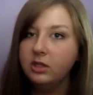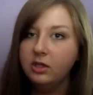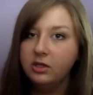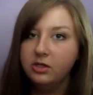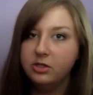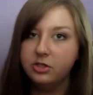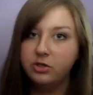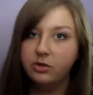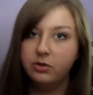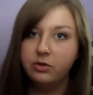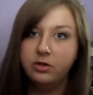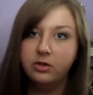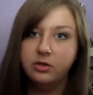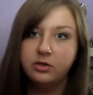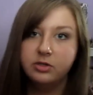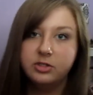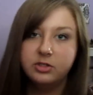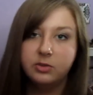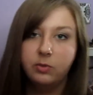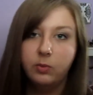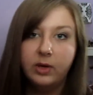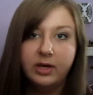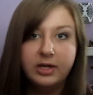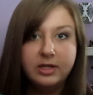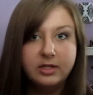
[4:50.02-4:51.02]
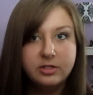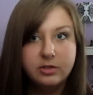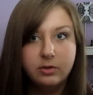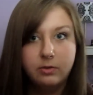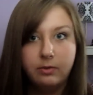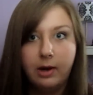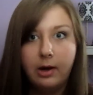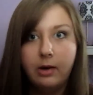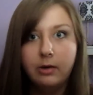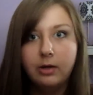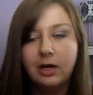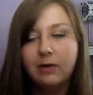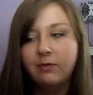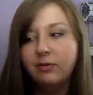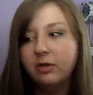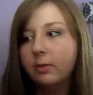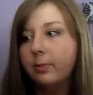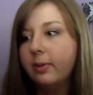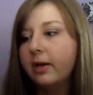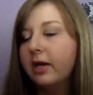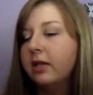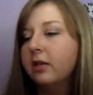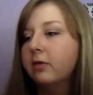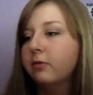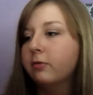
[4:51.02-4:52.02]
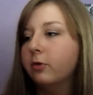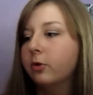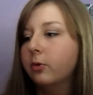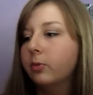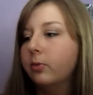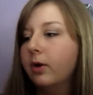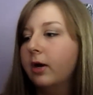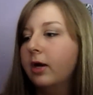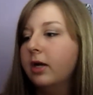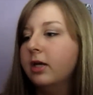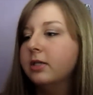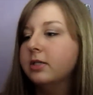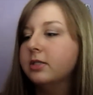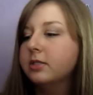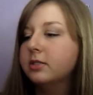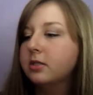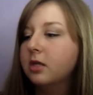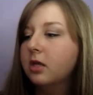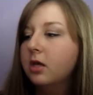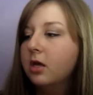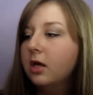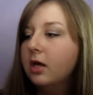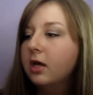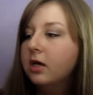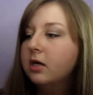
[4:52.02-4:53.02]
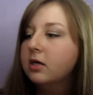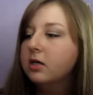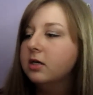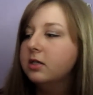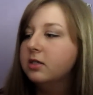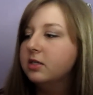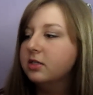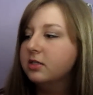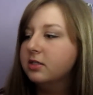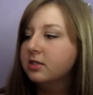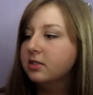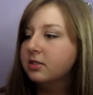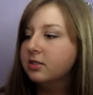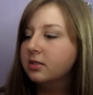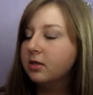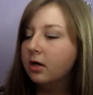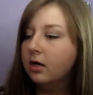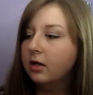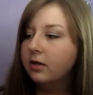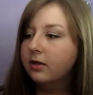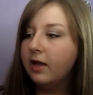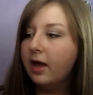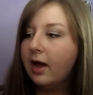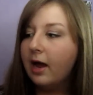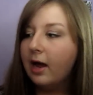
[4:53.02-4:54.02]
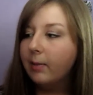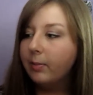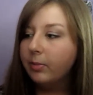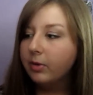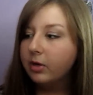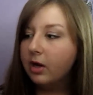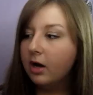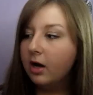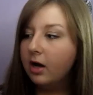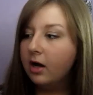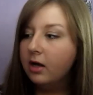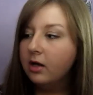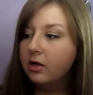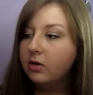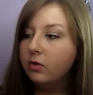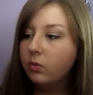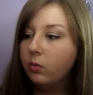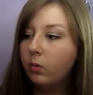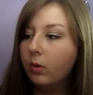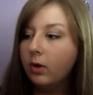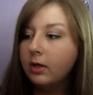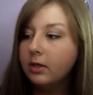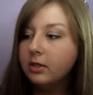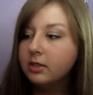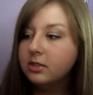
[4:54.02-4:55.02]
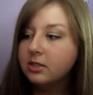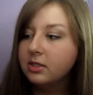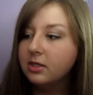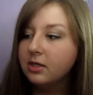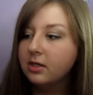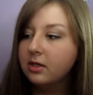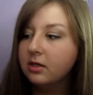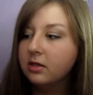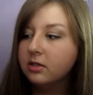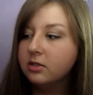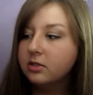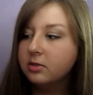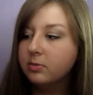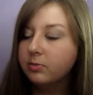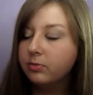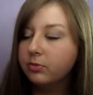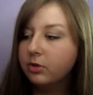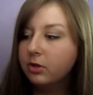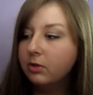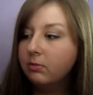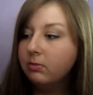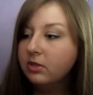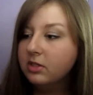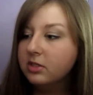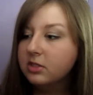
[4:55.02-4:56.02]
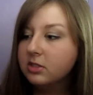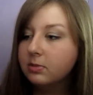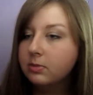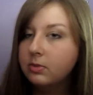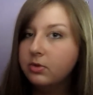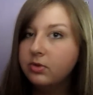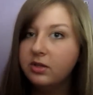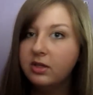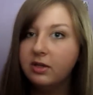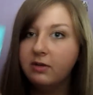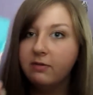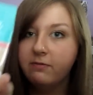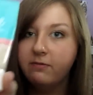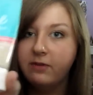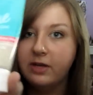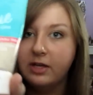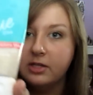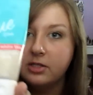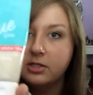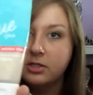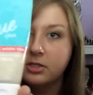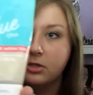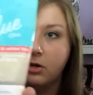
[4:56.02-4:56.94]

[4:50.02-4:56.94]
So there's ways around having to pay the full price. And this is called the Apricot and White Tea Supremely Smoothing Face